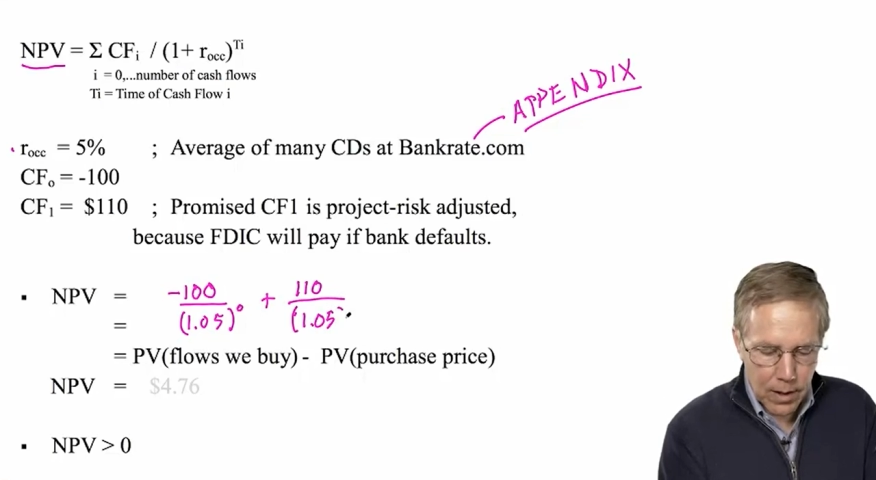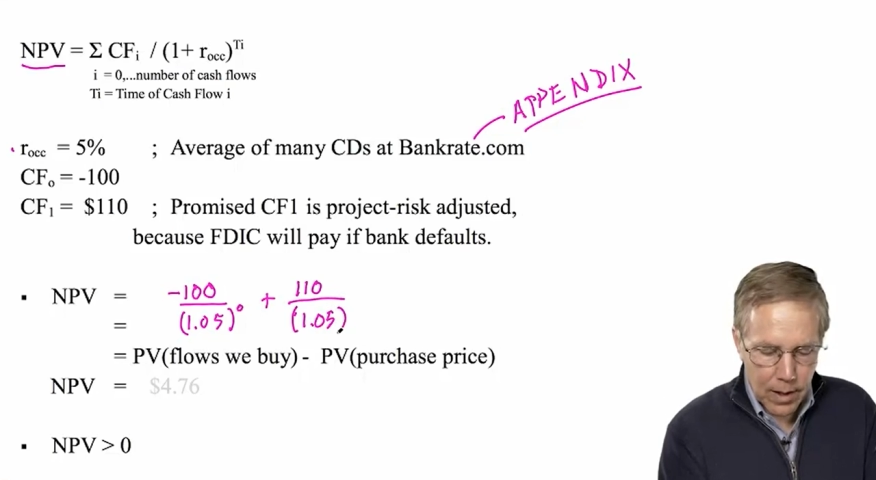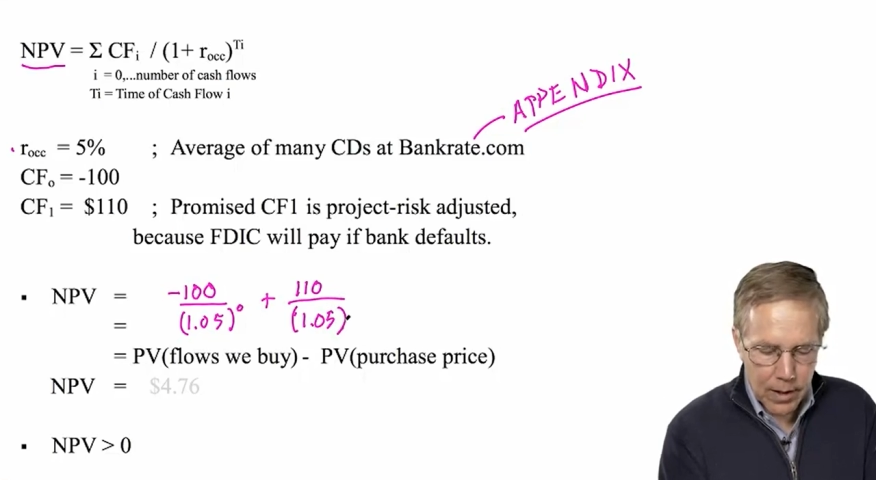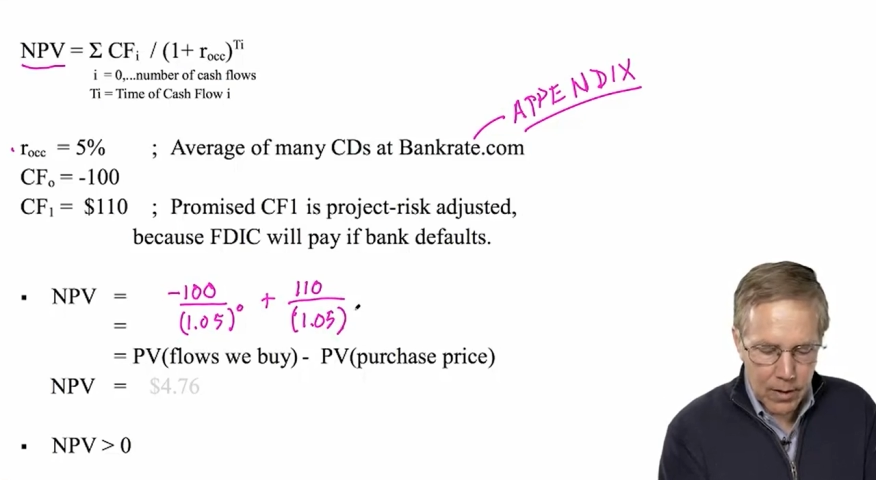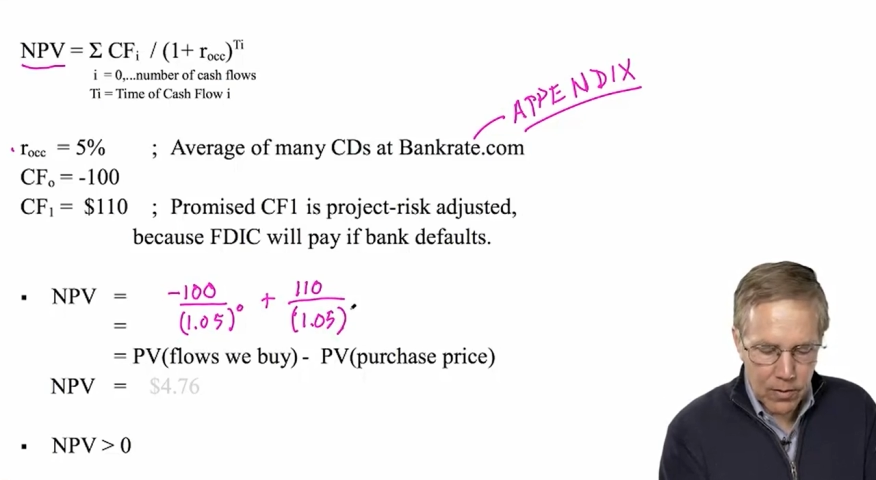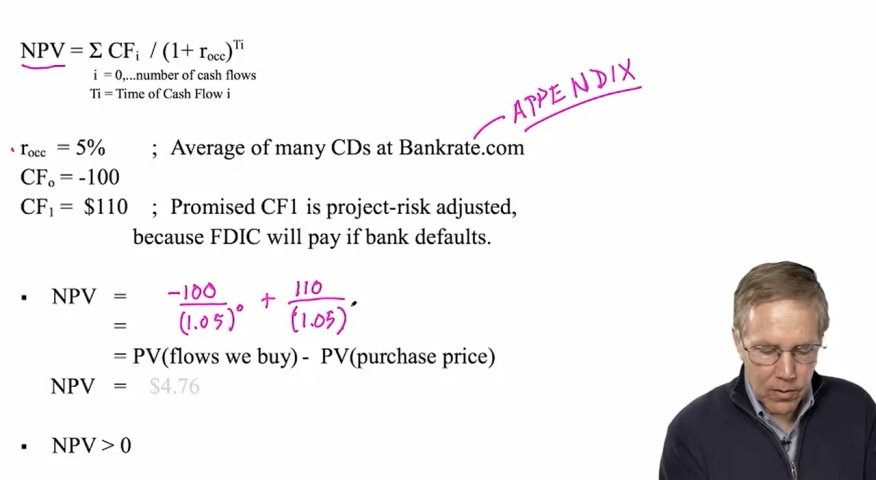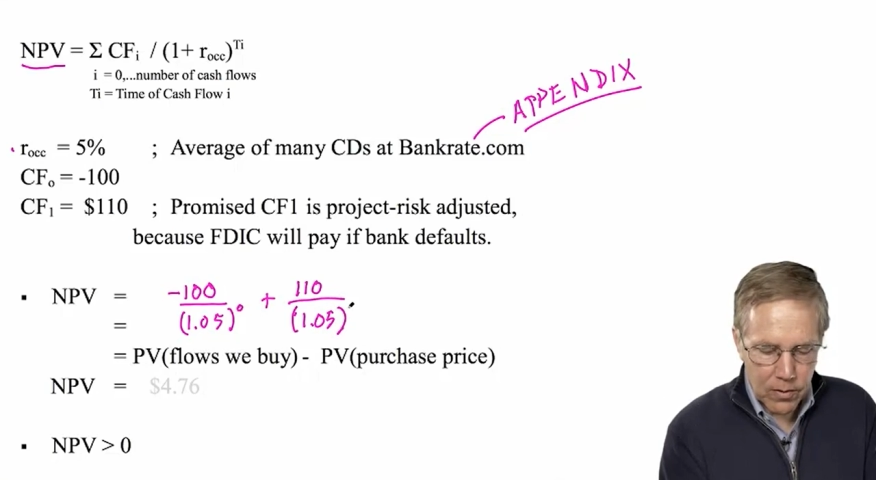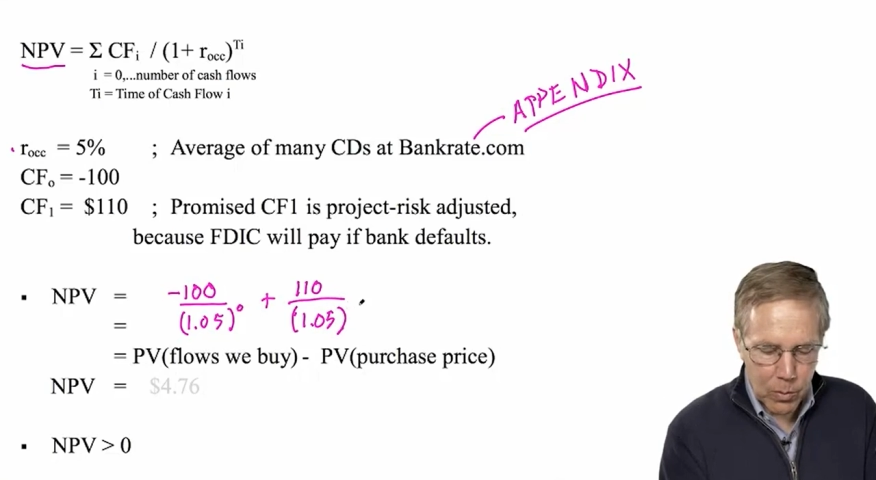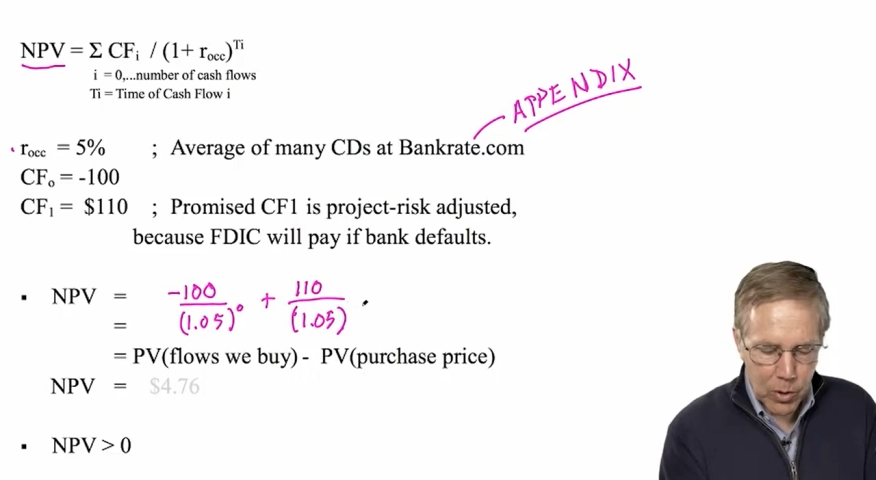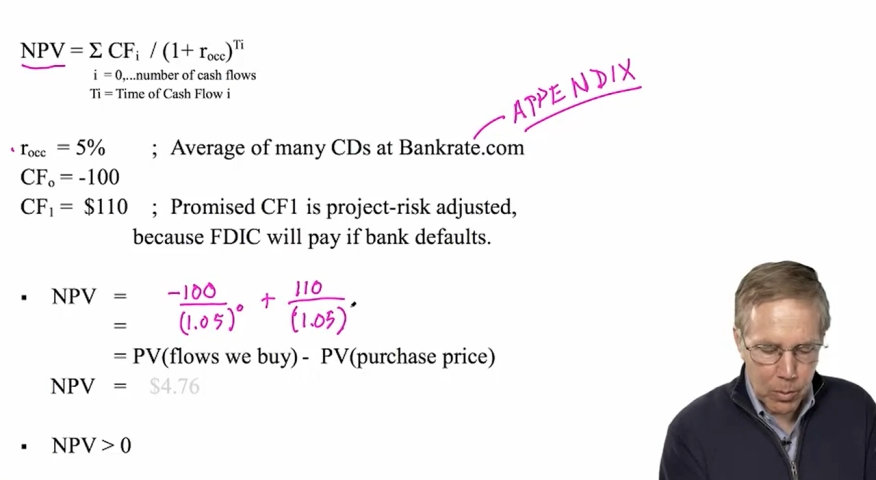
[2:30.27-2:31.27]
this
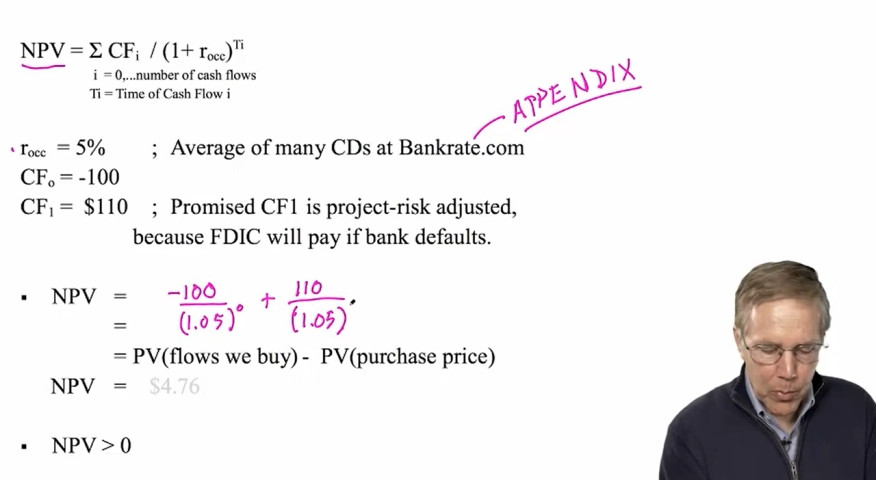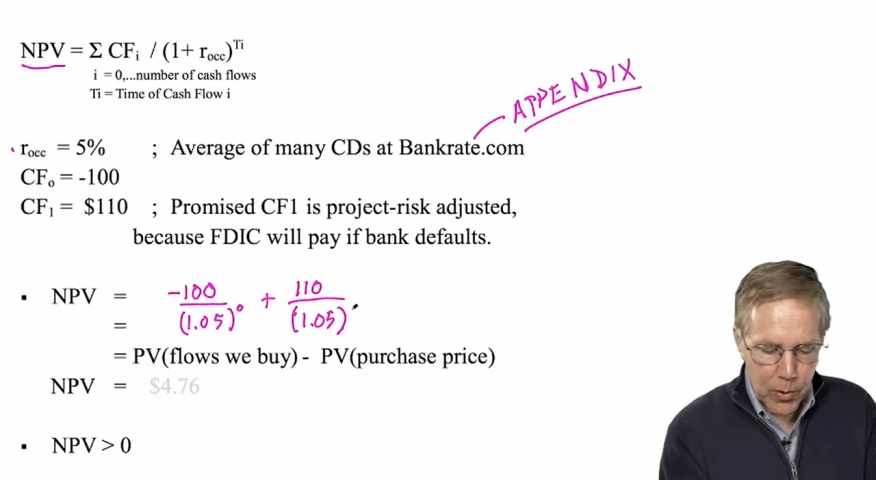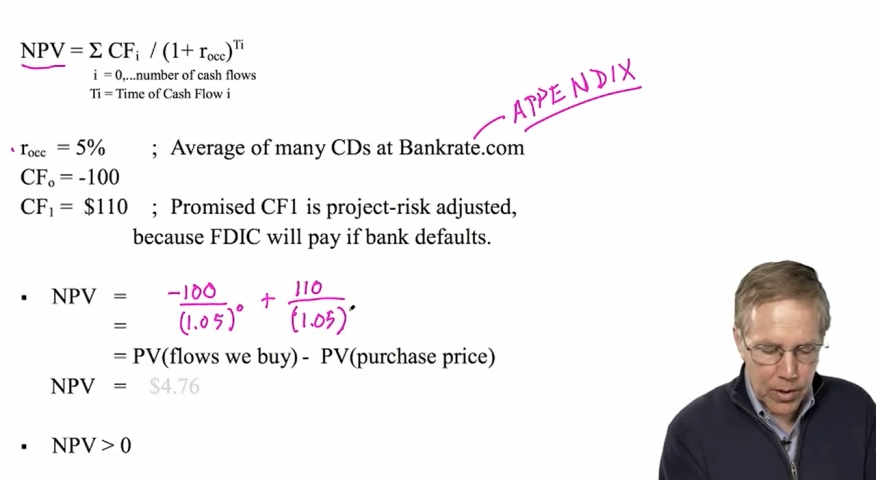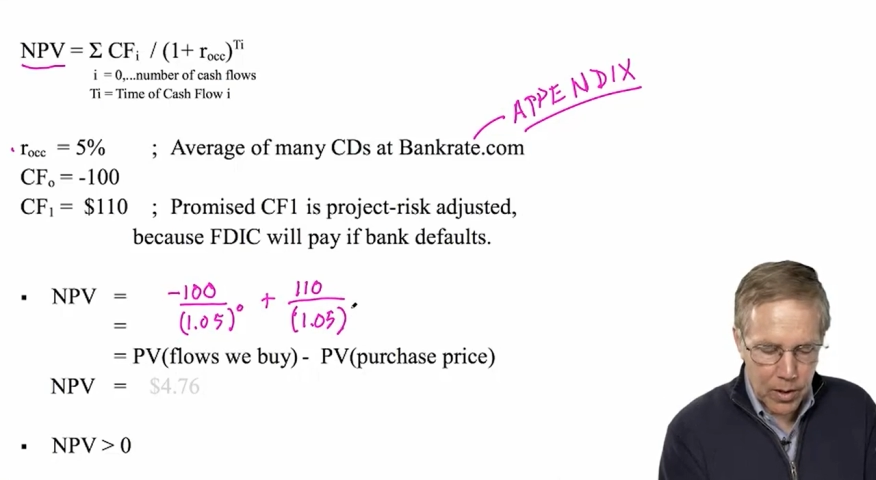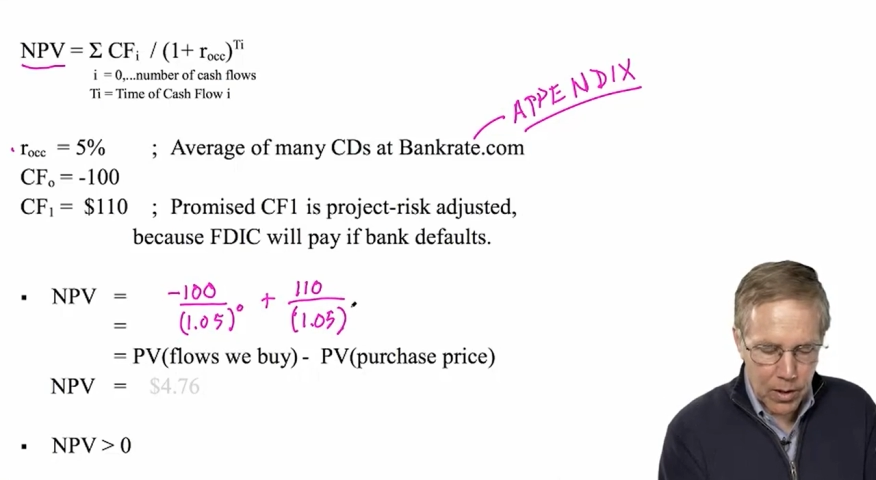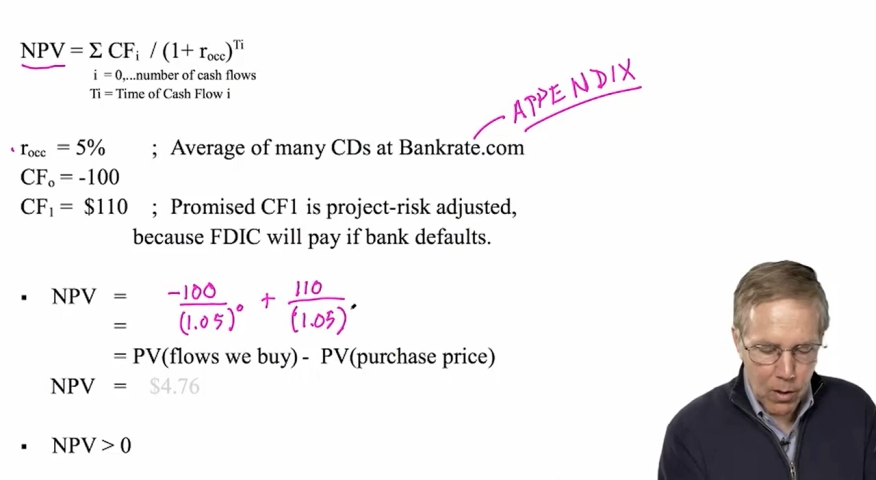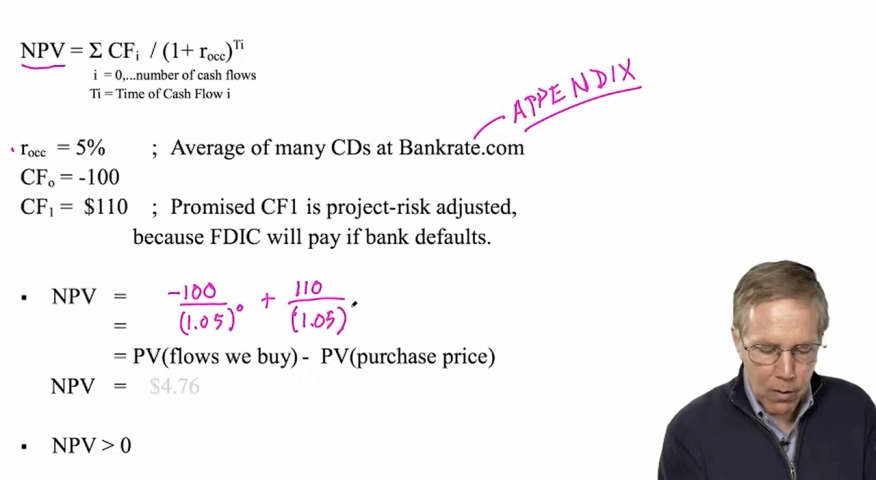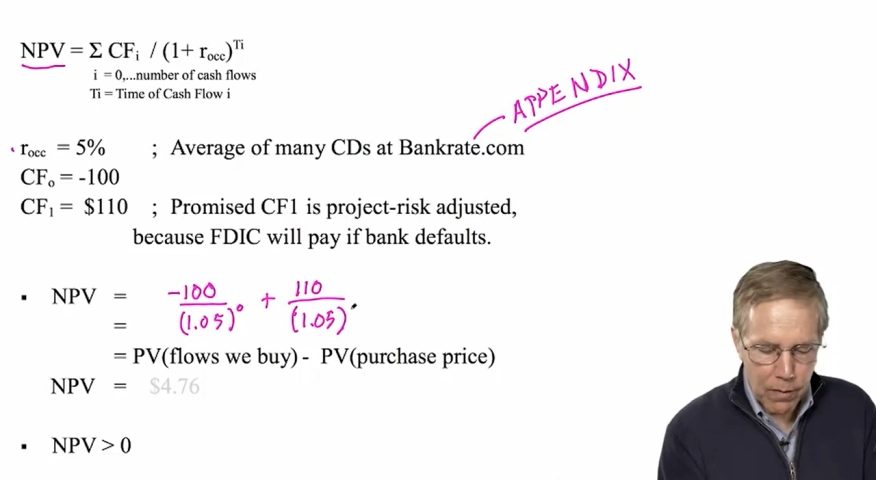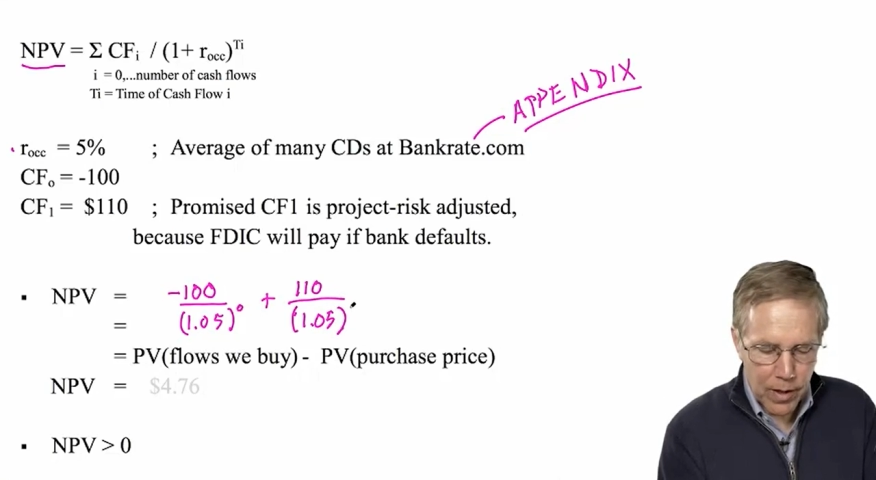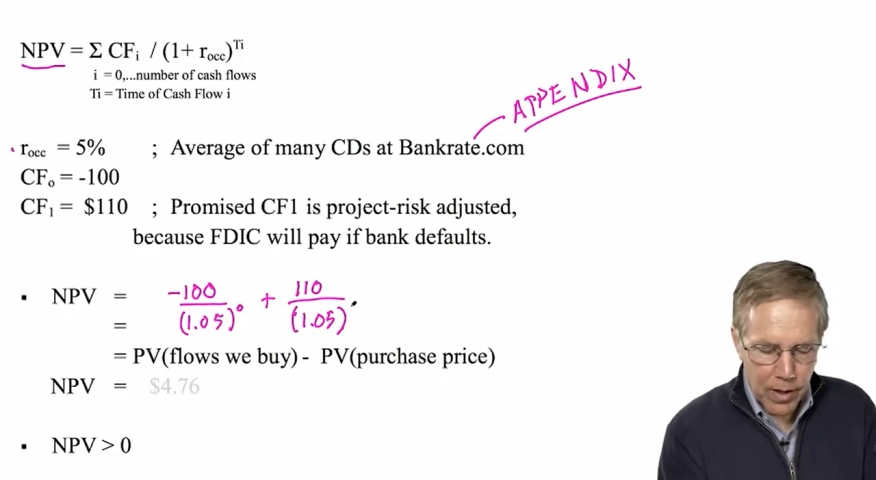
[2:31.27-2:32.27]
is
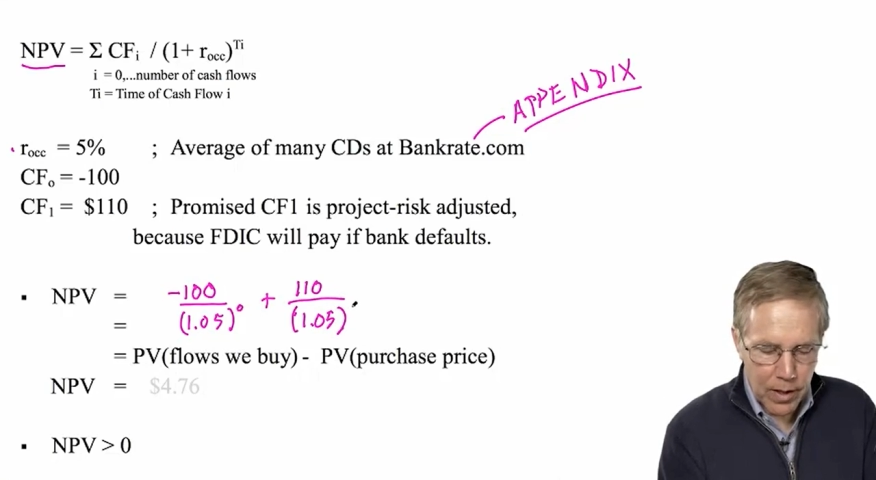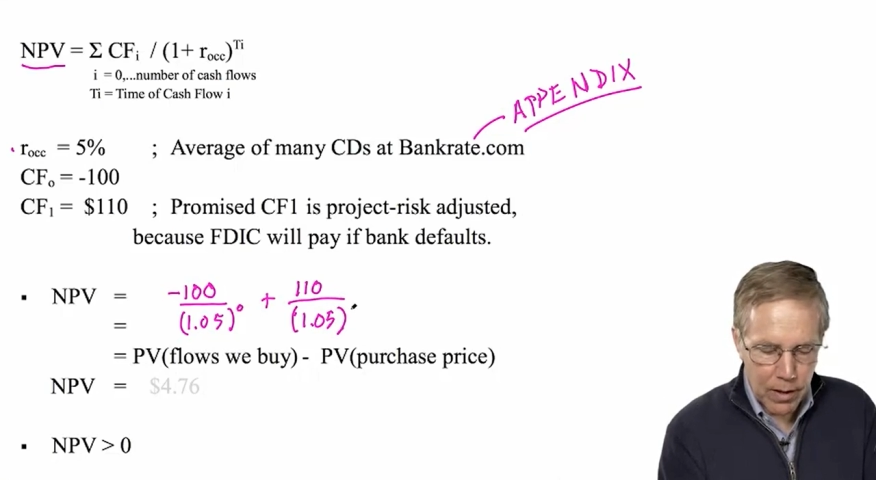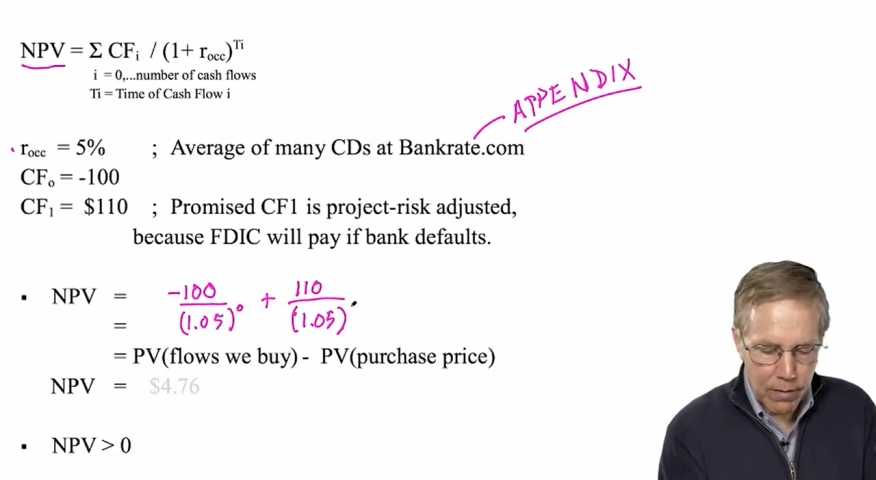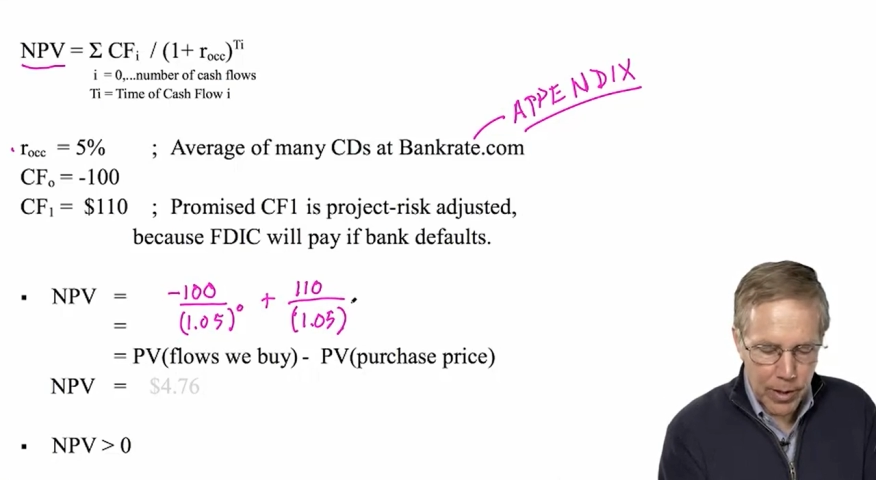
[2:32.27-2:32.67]
1.05